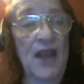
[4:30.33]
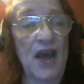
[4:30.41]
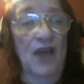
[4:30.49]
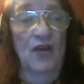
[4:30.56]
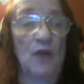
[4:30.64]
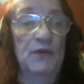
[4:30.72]

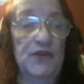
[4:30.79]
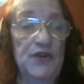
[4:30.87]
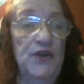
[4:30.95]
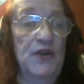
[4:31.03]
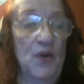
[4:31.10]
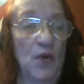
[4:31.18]
along with
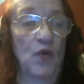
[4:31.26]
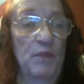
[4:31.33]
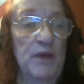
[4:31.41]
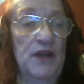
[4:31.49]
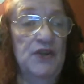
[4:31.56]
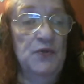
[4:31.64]
shooting a whole
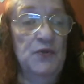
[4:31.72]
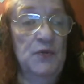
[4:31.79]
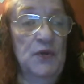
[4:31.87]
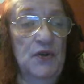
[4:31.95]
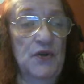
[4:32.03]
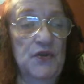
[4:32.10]
bunch of
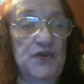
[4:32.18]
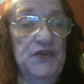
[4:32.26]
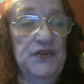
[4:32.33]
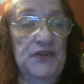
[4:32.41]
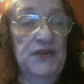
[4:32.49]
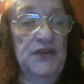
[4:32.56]

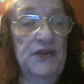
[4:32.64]
workers.